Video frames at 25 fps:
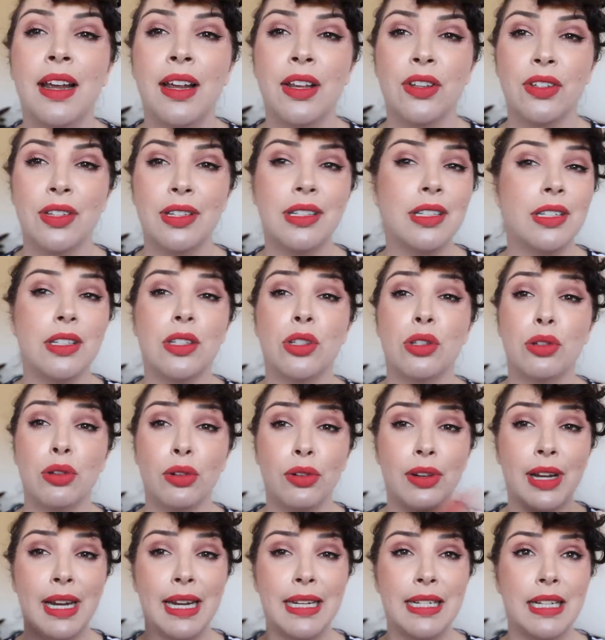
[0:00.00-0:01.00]
So this is
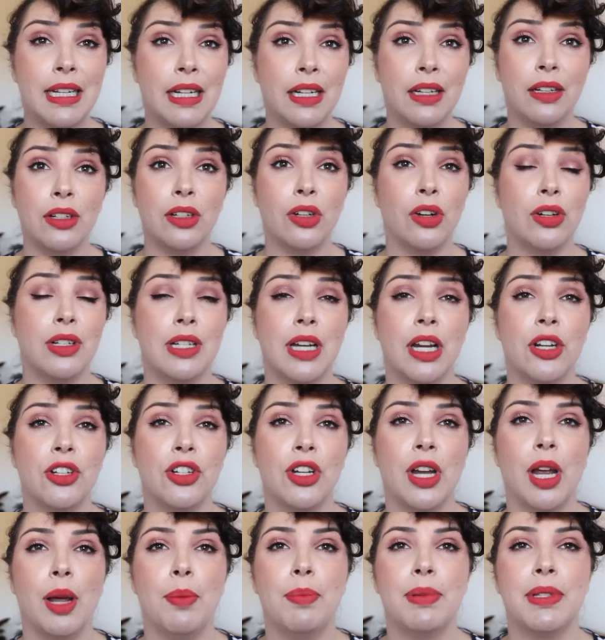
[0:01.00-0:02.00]
through eating, no
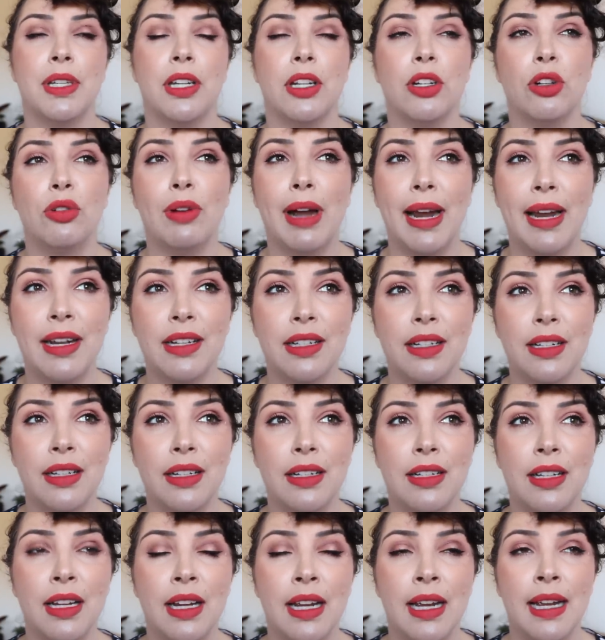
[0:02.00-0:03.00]
touch-ups.
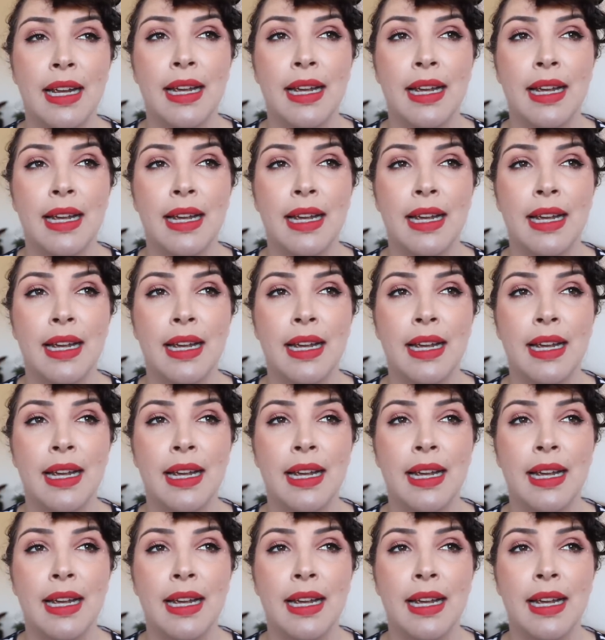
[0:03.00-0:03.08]
Granted,